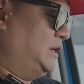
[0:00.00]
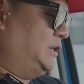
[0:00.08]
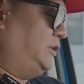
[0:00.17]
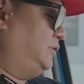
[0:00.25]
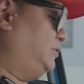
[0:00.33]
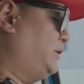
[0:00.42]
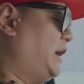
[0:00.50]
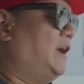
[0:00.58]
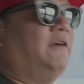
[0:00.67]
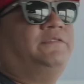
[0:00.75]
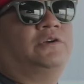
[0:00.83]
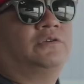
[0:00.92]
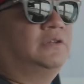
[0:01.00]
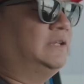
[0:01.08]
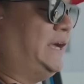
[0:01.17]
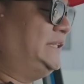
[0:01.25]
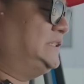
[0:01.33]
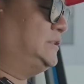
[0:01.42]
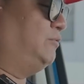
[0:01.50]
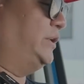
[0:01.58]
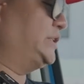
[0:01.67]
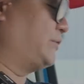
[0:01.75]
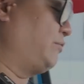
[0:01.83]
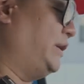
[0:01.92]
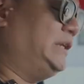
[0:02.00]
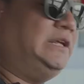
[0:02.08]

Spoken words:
You do have your light switch right